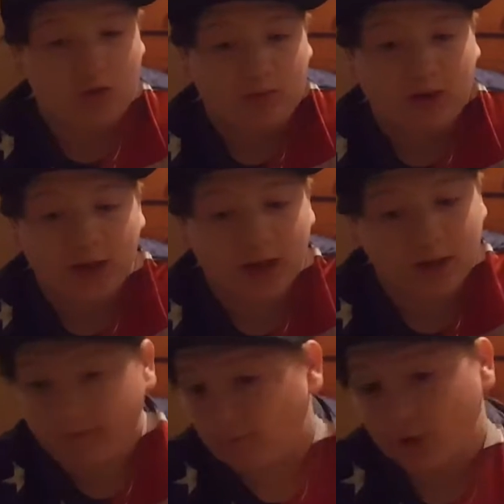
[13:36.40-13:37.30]
Q&A,
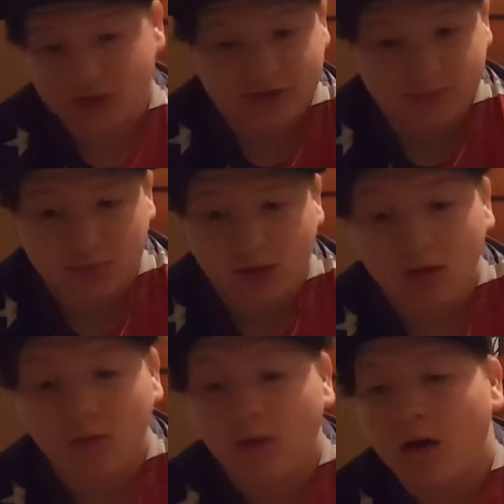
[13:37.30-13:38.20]
leave a question
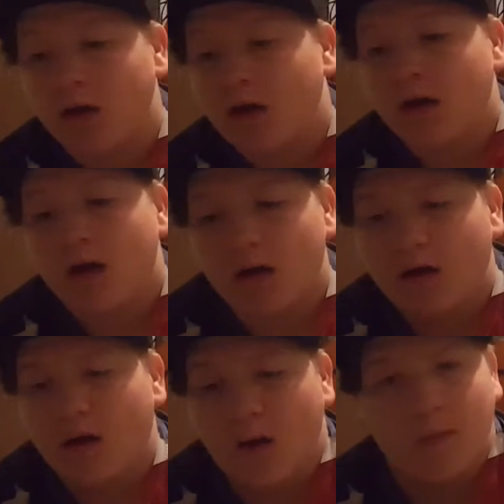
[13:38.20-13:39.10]
below.
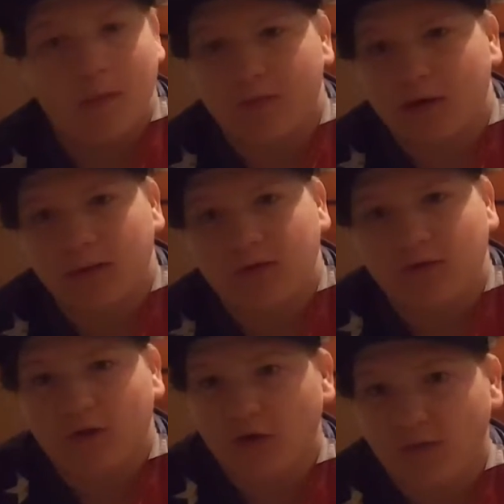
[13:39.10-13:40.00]
Um, I'll put them
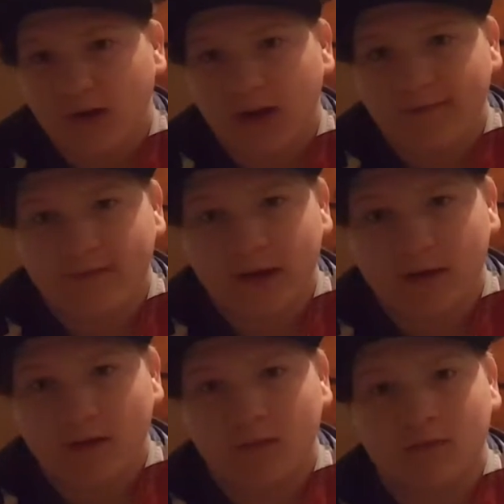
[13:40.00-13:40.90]
into a Q&A
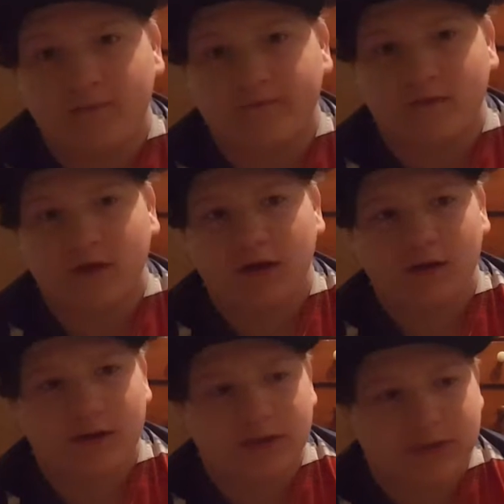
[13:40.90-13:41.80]
video for you
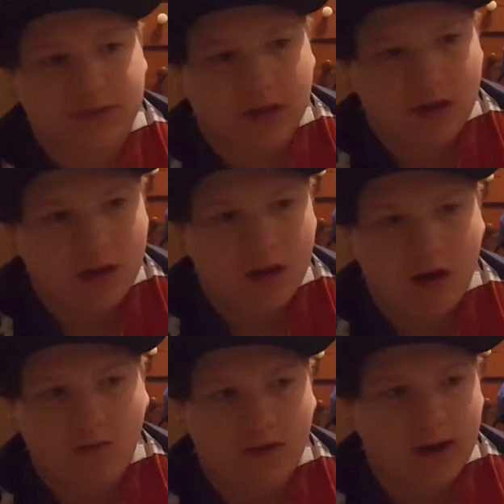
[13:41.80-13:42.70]
guys.
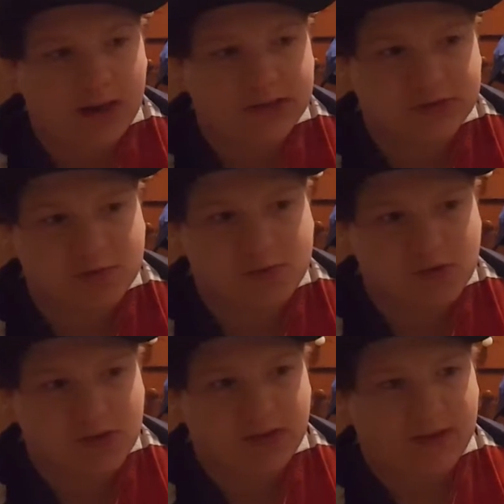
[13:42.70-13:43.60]
I won't answer them
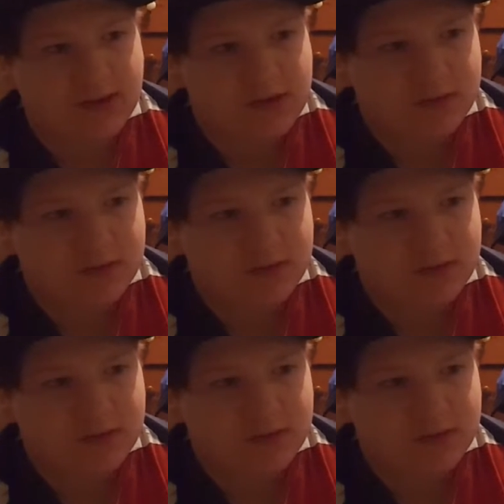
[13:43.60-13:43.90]
or anything.